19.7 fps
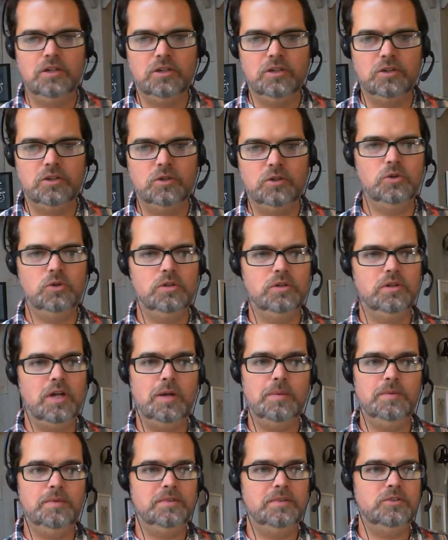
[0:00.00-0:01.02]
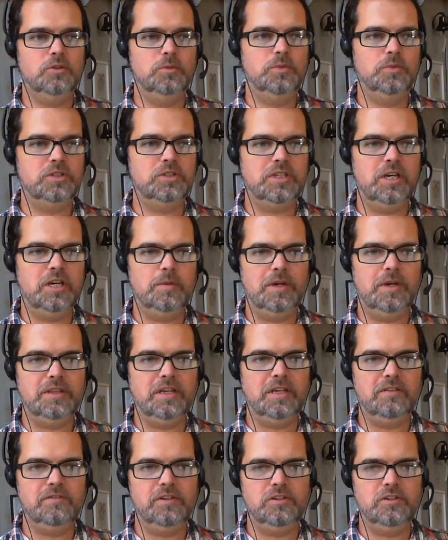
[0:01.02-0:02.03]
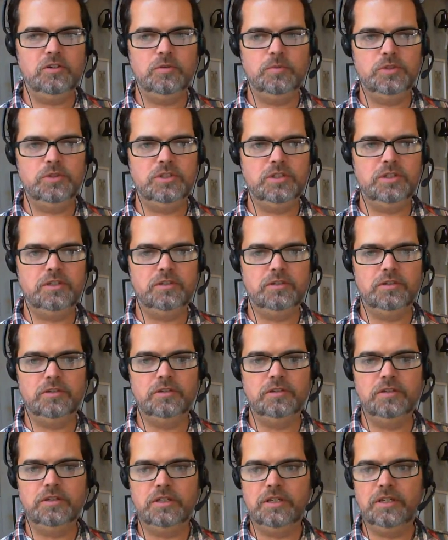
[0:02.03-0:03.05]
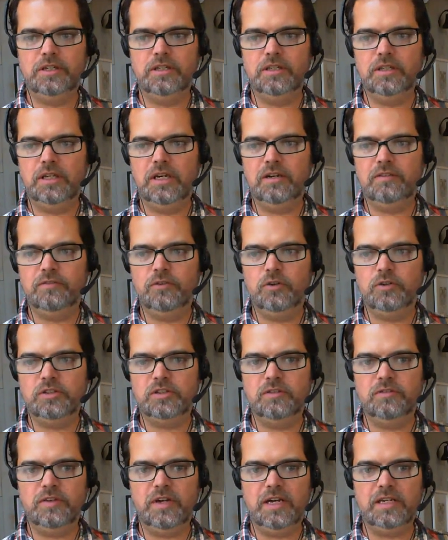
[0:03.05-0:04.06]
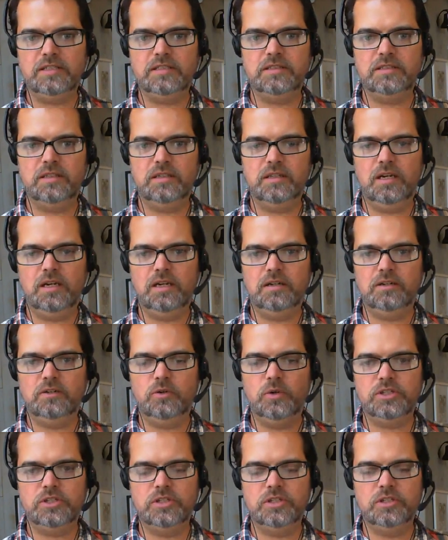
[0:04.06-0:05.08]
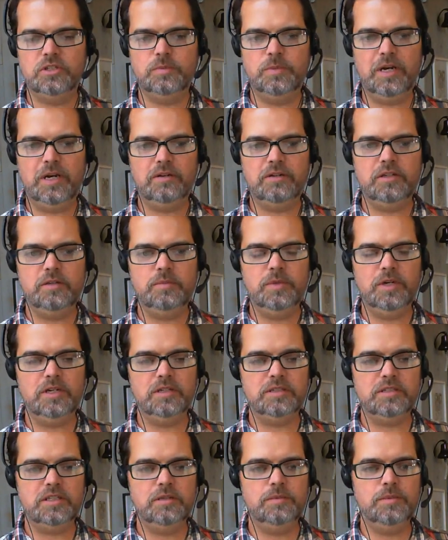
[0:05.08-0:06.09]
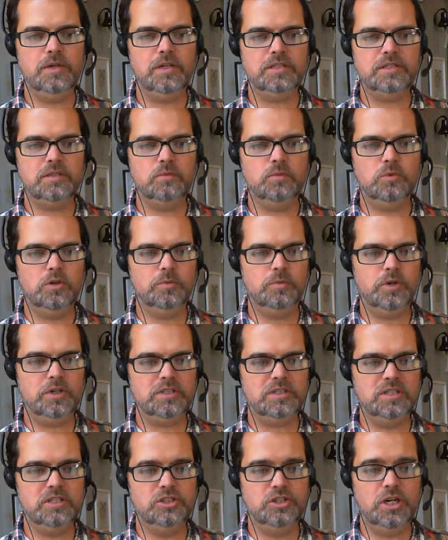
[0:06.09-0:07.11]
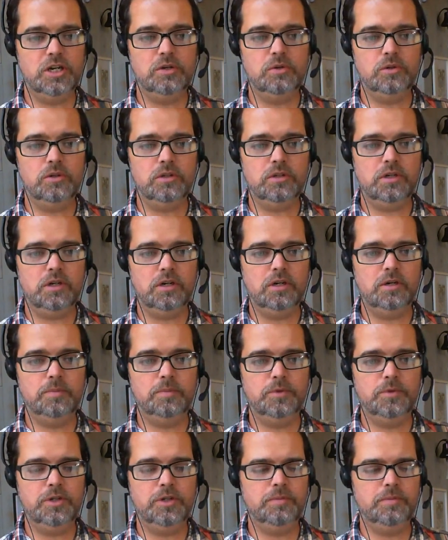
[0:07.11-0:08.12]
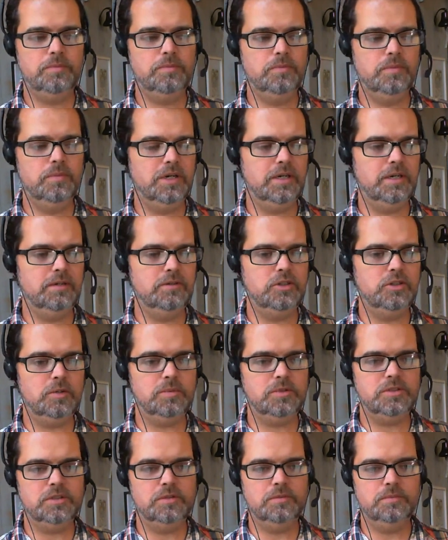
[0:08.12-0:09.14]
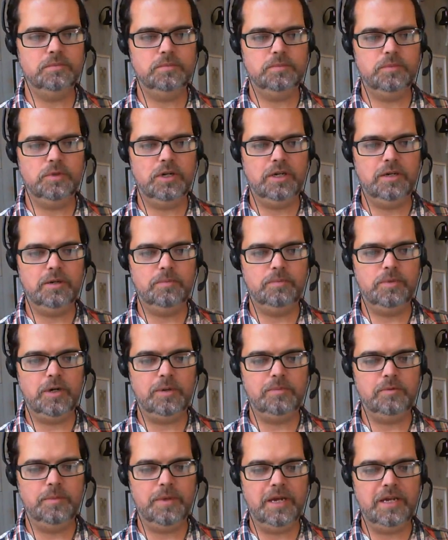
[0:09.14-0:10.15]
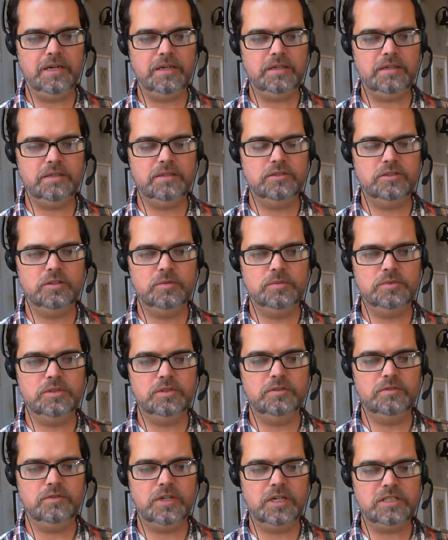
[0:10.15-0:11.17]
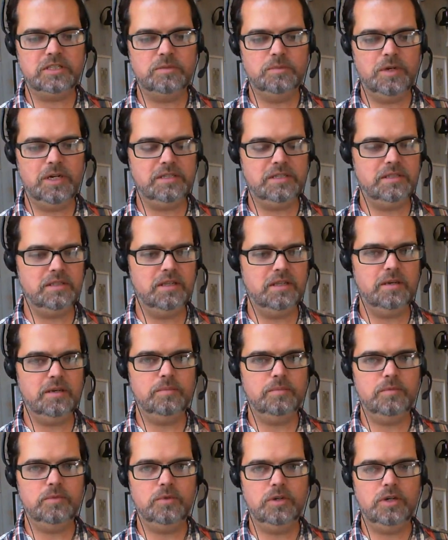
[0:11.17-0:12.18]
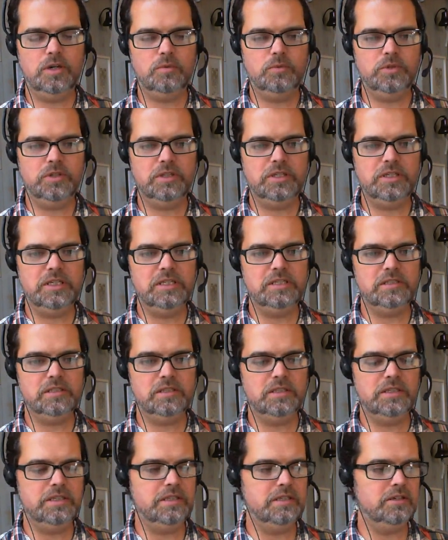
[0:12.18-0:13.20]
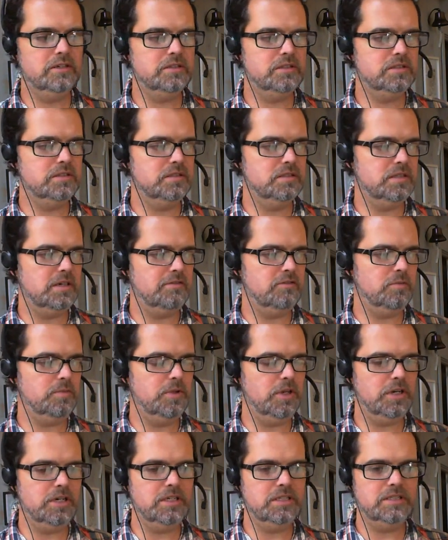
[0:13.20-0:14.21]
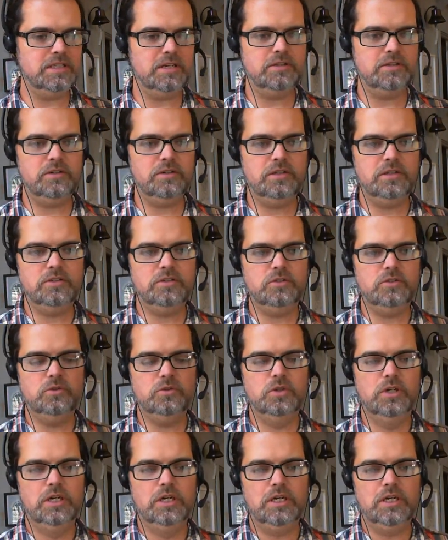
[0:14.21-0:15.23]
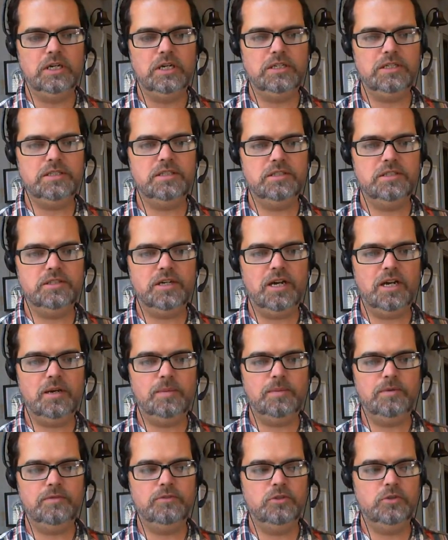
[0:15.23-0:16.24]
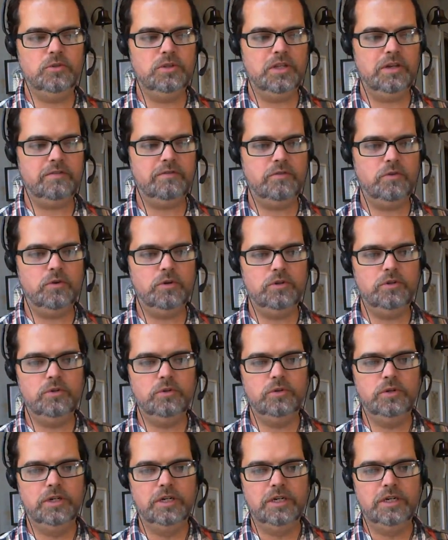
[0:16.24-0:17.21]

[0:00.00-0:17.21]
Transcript: Cool. I'm super excited about that feature in particular. A lot of folks have asked a lot of questions about emails. Emails in WordPress in general are pretty troublesome, problematic in terms of customizing them really easily. There's several plugins out there that do a decent job of doing that for you.